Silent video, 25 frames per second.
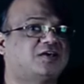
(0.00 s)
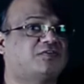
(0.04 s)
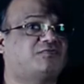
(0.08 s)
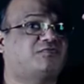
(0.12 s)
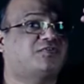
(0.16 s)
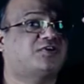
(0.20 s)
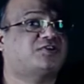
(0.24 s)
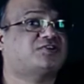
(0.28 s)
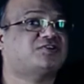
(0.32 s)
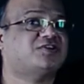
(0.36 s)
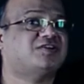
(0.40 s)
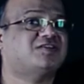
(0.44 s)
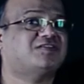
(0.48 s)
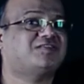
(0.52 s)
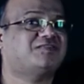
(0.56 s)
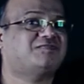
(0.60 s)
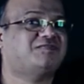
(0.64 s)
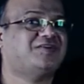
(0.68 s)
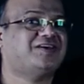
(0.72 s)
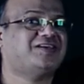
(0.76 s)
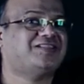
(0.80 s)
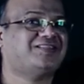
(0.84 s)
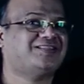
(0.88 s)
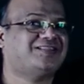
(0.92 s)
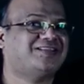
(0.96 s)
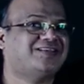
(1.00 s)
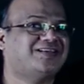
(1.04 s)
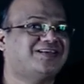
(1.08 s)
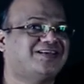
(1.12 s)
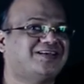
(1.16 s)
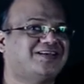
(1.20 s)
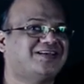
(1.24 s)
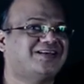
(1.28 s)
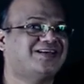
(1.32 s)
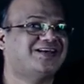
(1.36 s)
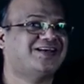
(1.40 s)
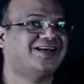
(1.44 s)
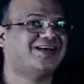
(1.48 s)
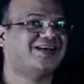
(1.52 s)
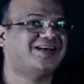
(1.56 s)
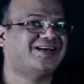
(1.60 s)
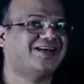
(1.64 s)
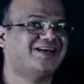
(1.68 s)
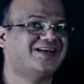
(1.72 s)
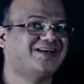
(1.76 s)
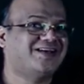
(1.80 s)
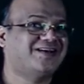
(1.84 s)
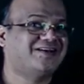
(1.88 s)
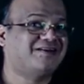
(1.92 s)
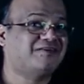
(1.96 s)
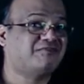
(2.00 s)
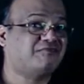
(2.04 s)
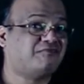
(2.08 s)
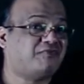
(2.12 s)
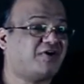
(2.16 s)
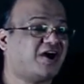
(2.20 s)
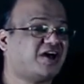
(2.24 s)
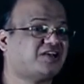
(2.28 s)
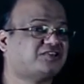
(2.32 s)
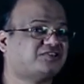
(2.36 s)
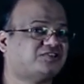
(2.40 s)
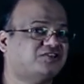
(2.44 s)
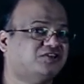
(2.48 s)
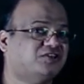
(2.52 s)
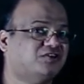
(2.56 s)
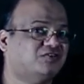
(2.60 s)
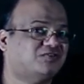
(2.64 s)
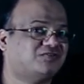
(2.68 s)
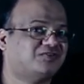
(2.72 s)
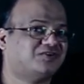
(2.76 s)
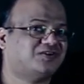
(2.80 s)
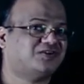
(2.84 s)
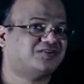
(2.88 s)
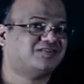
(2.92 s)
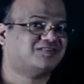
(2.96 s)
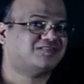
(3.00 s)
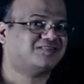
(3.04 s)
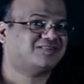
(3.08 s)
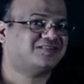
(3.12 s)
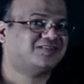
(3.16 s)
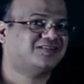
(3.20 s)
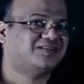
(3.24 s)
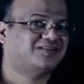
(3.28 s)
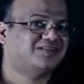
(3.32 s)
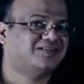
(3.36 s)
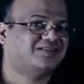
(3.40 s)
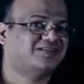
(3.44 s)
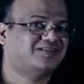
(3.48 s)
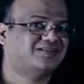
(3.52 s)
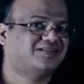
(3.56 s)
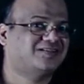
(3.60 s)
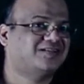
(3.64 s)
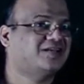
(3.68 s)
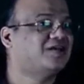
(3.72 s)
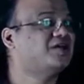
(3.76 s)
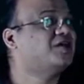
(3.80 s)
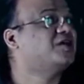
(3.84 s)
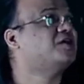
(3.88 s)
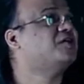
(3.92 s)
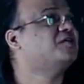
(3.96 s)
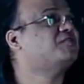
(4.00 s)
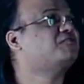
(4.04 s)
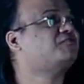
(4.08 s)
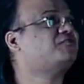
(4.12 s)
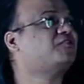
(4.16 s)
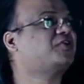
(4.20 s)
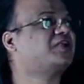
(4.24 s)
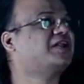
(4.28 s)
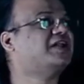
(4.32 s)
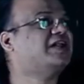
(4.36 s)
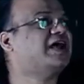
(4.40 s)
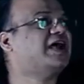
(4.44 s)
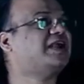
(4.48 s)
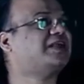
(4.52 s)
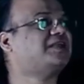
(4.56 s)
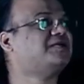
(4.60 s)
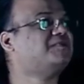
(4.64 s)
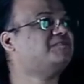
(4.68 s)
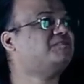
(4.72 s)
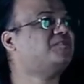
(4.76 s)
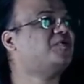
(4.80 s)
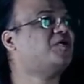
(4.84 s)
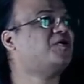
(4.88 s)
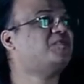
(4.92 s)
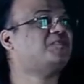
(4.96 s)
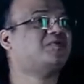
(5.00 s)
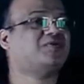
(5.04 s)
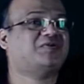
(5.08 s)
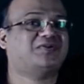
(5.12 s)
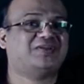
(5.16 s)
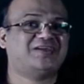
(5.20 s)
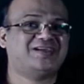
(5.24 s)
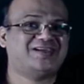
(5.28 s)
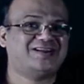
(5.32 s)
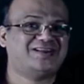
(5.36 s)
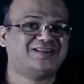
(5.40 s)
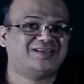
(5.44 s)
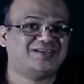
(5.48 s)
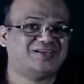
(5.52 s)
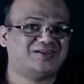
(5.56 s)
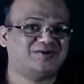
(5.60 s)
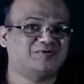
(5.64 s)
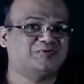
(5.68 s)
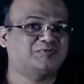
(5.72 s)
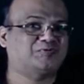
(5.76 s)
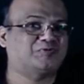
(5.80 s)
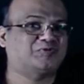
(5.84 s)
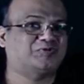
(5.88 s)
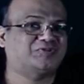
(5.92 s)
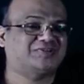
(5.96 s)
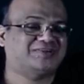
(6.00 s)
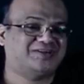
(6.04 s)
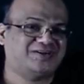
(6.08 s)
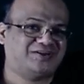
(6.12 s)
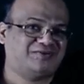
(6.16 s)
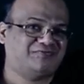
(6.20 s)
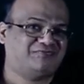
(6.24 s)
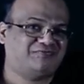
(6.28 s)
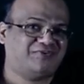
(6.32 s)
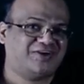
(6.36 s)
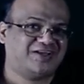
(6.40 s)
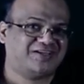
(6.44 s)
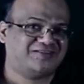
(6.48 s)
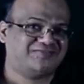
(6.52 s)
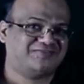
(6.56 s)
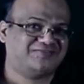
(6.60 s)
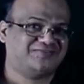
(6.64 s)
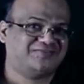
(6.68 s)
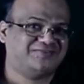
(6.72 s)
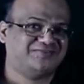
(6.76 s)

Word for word: fissions with fast neutrons. For an atom bomb, you need U-235.